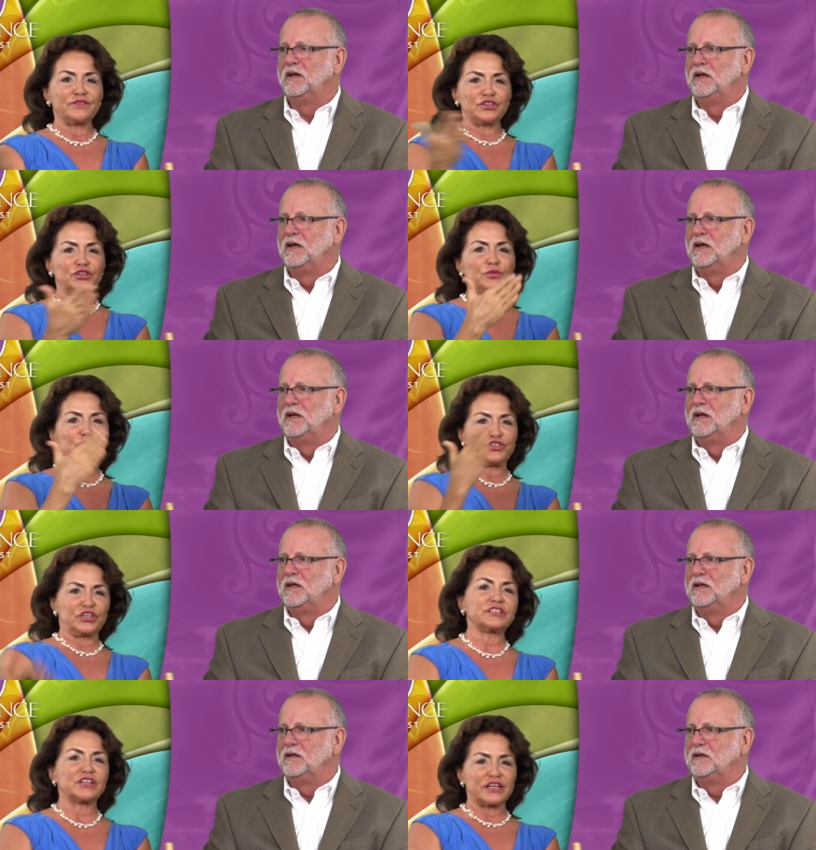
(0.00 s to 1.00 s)
Speaker 1: have to do with
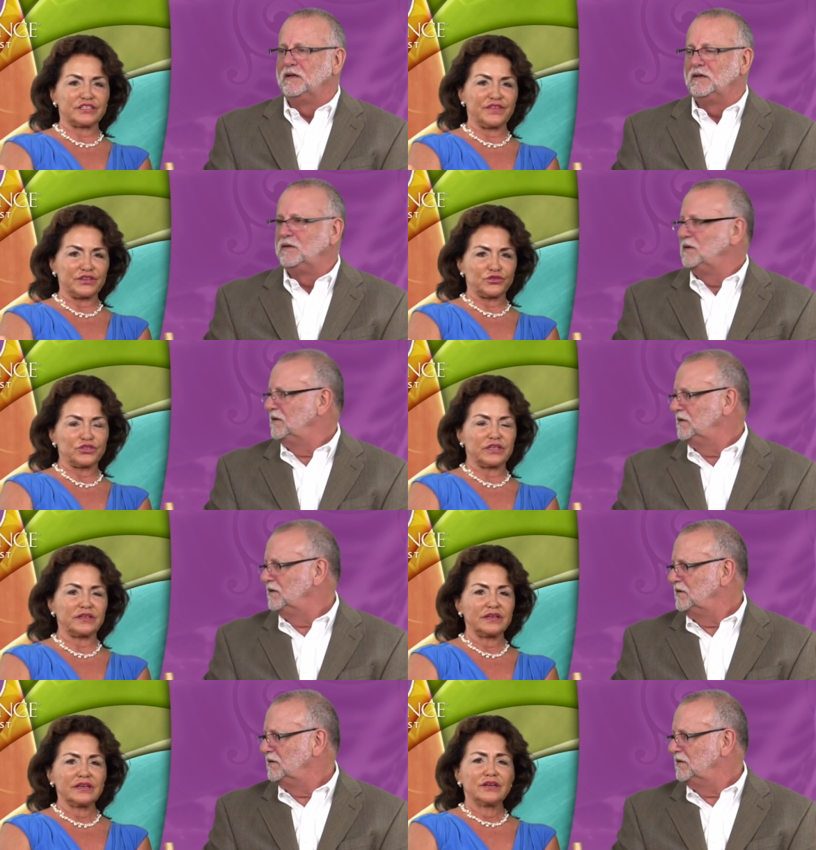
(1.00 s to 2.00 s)
just loss of
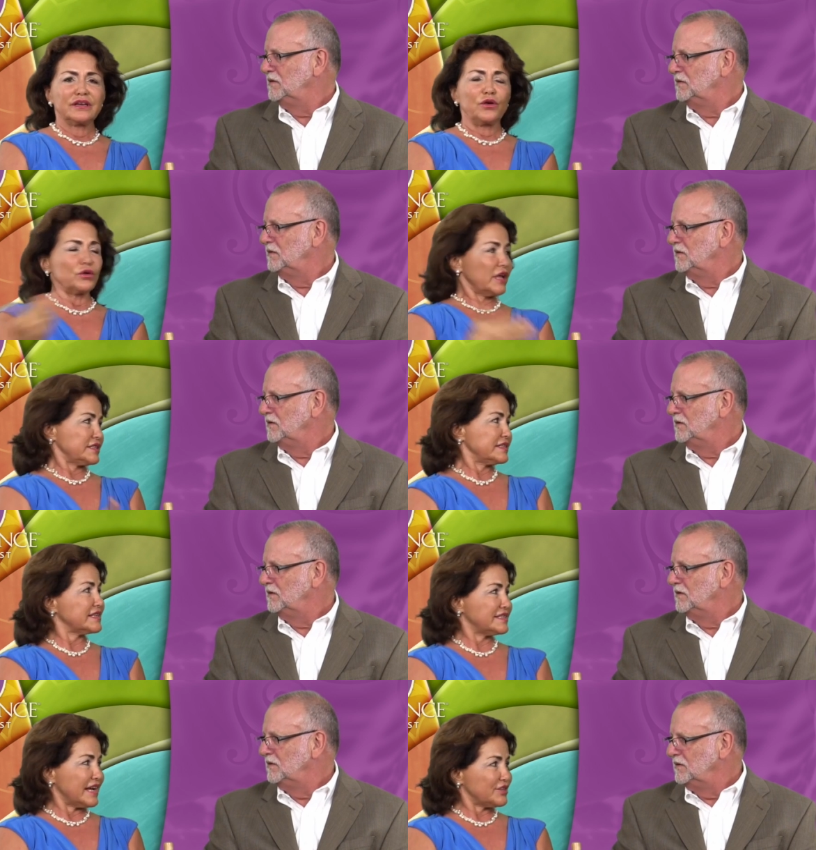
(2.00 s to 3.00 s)
estrogen or loss of
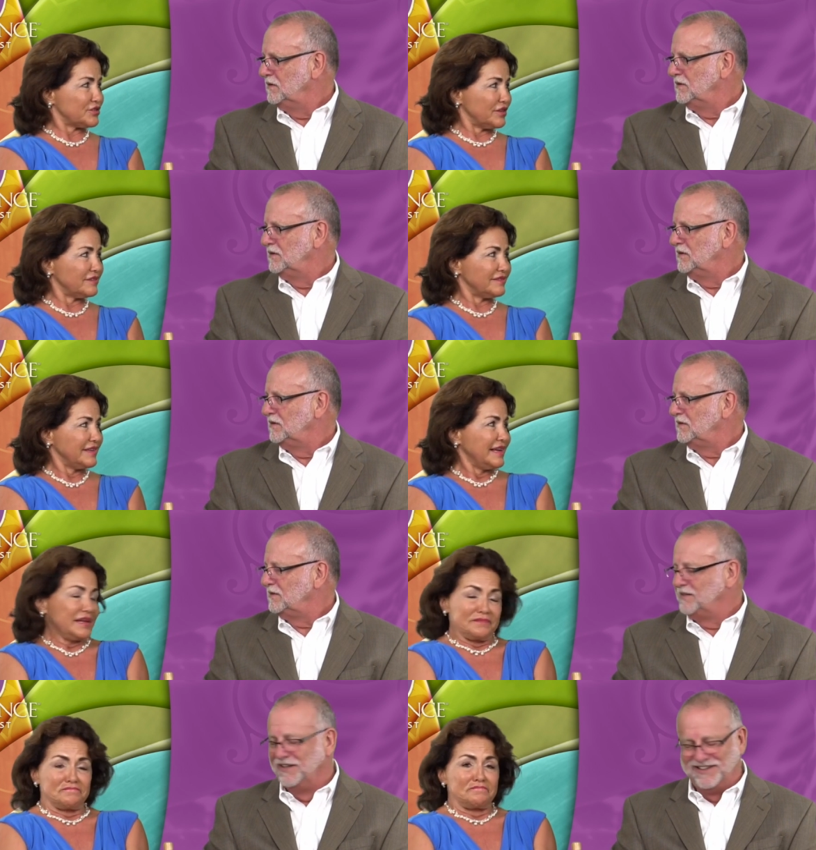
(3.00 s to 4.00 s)
testosterone,
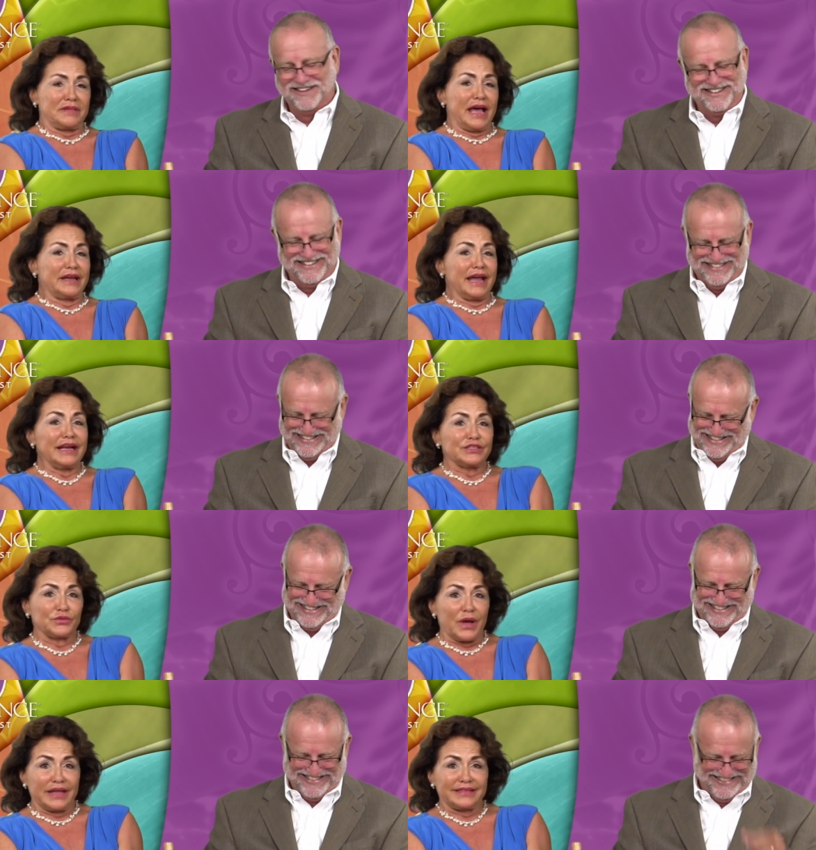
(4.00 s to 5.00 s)
night
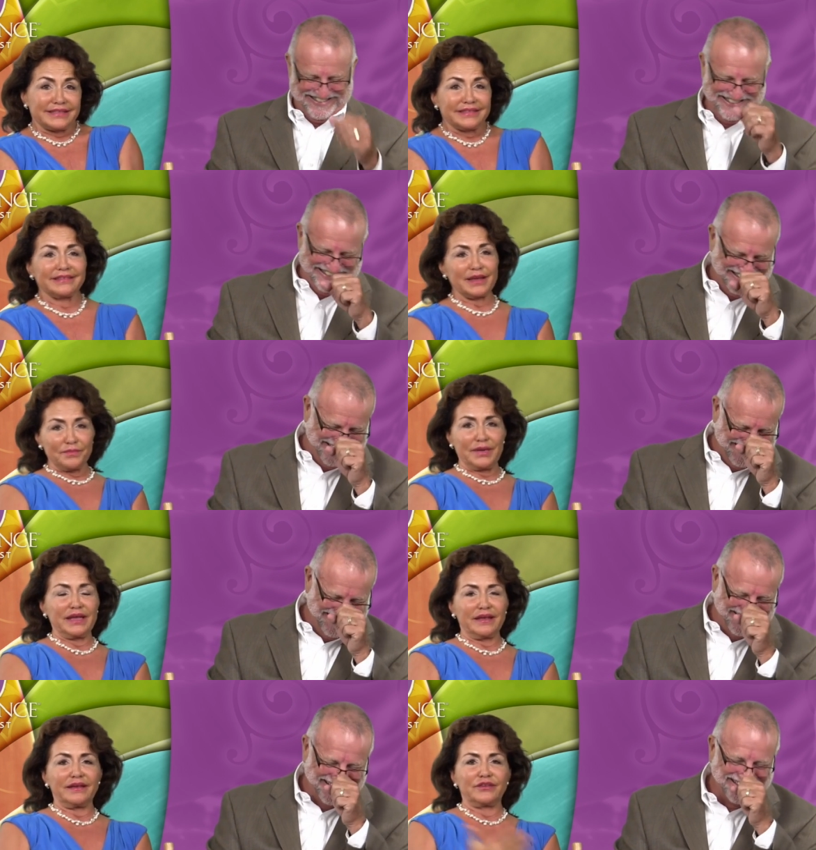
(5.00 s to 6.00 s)
sweats can
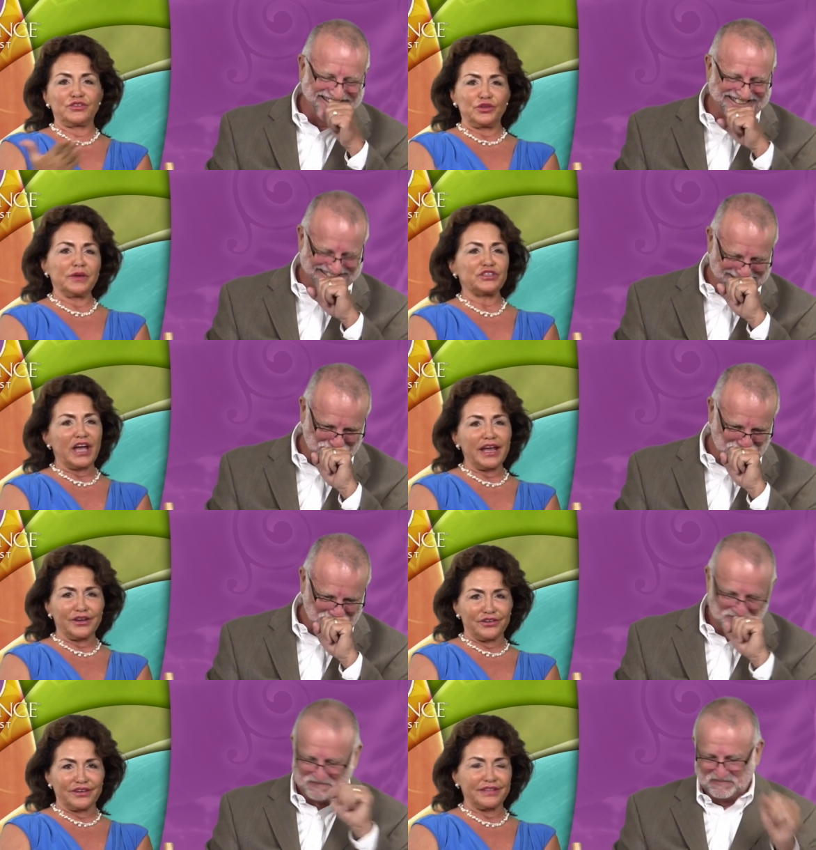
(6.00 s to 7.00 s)
be too much
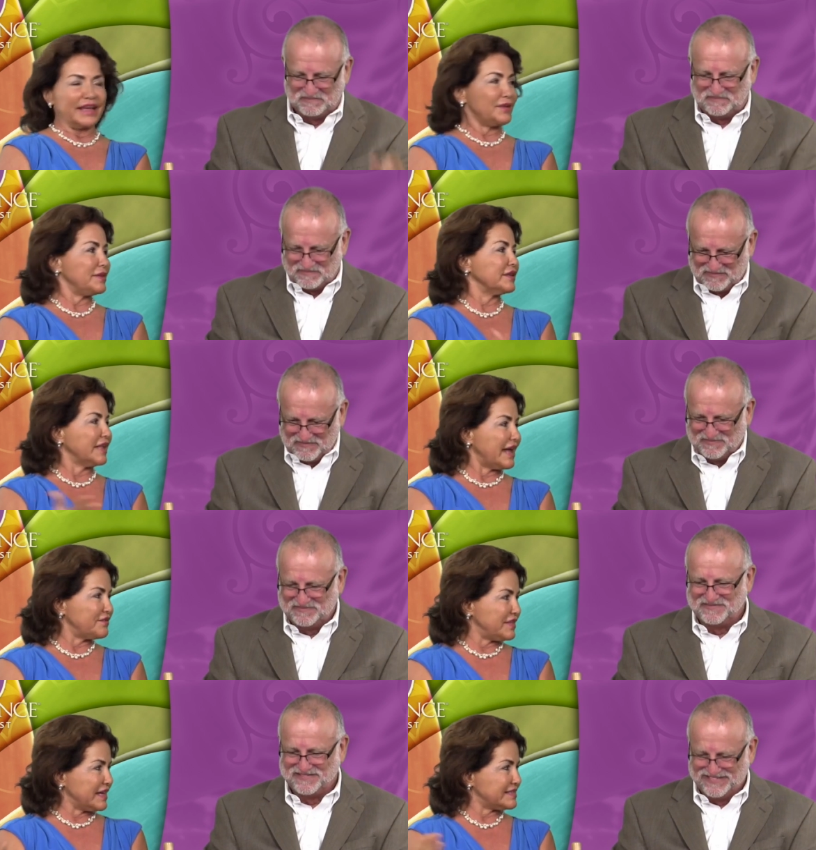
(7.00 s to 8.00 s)
iron. They can be a lot
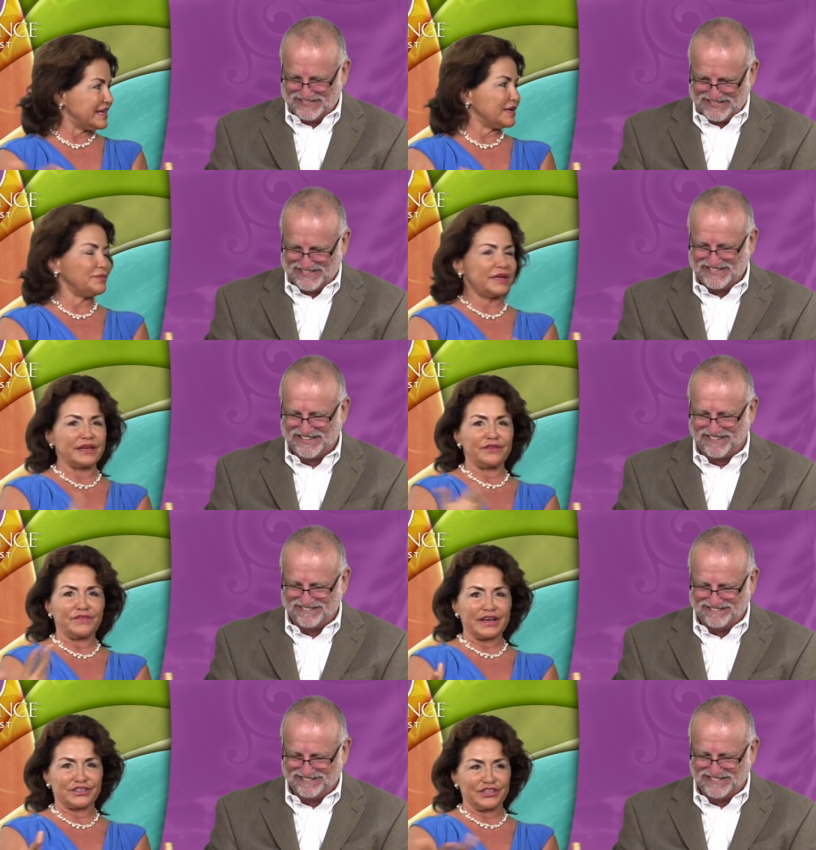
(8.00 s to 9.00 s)
of things. They can be an
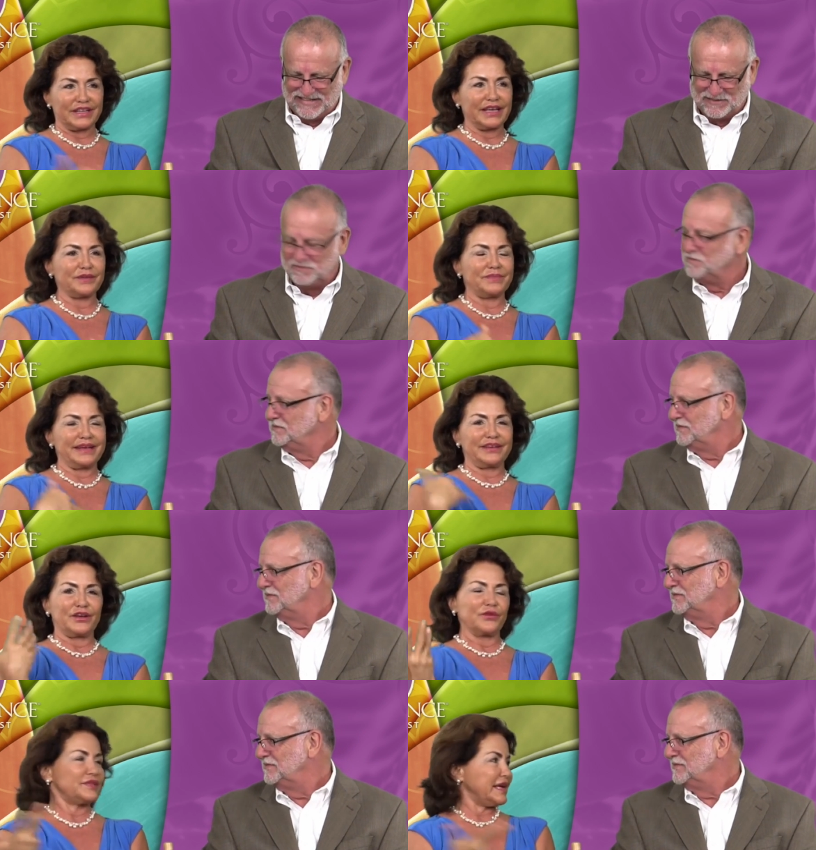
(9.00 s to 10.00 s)
infection. They can be, you
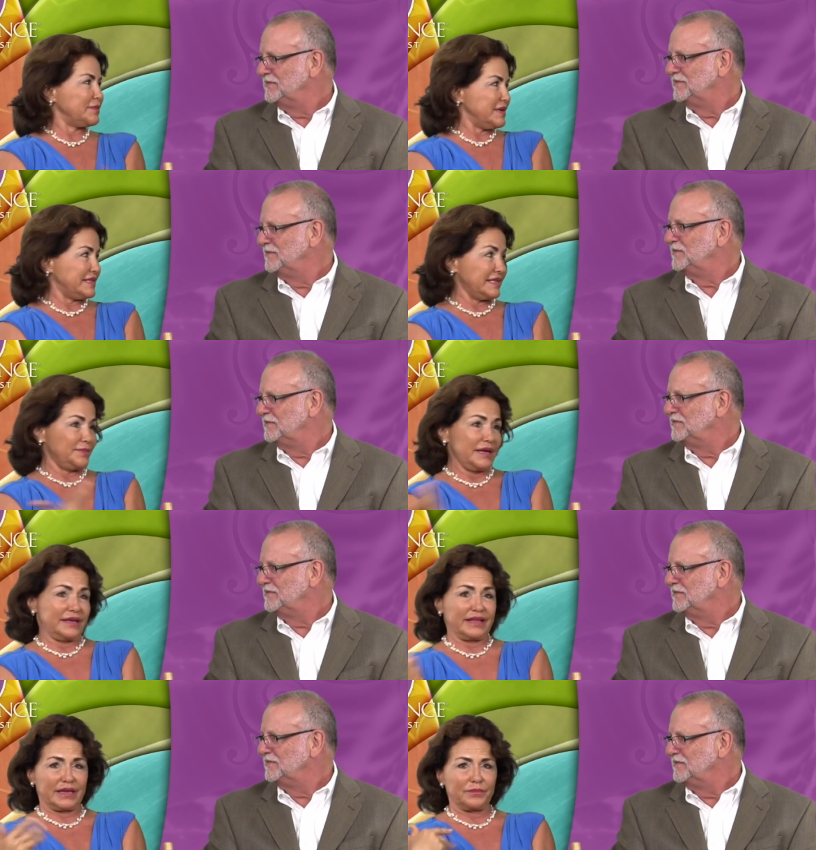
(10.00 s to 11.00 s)
know, they can be
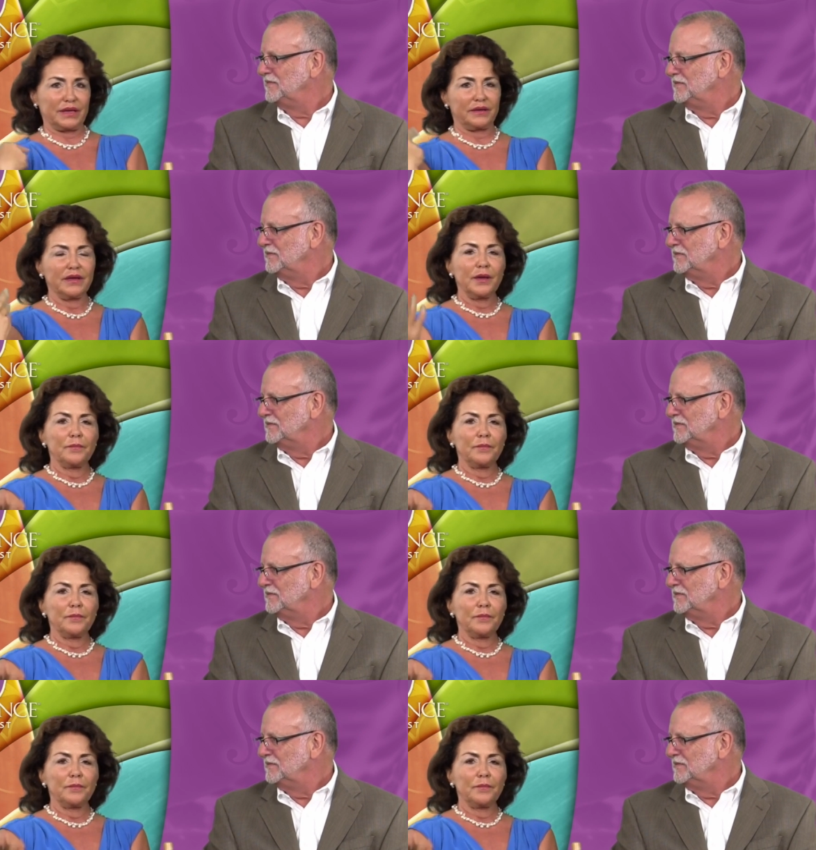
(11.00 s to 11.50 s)
TB. They can be